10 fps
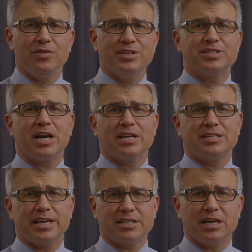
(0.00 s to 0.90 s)
this kind of
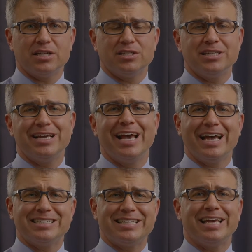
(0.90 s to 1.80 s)
technology
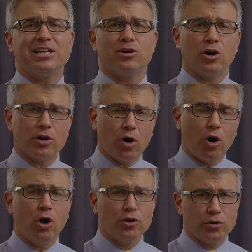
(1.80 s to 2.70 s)
has taken on
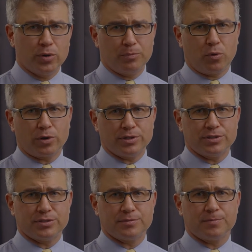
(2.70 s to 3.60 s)
all new importance.